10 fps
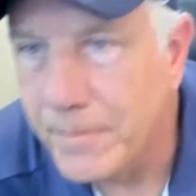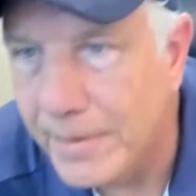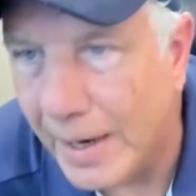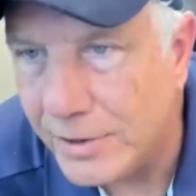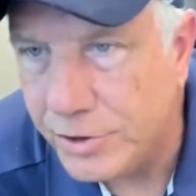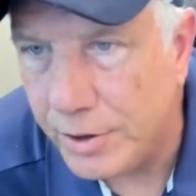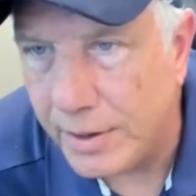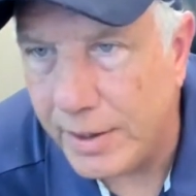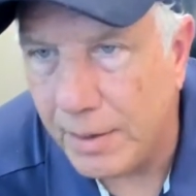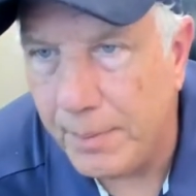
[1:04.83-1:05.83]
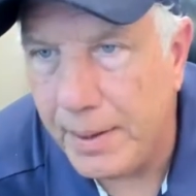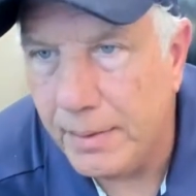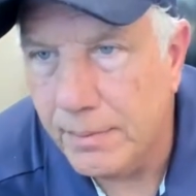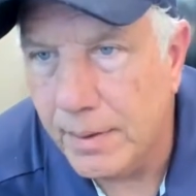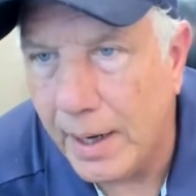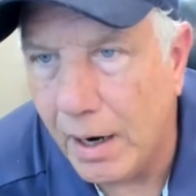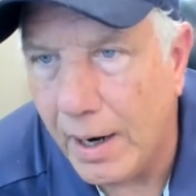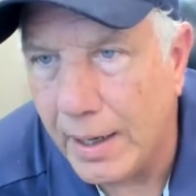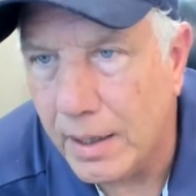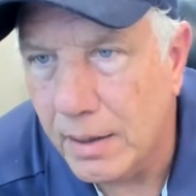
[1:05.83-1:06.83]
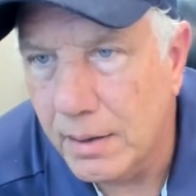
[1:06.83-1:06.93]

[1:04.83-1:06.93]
Yes, you can hear me, Eric.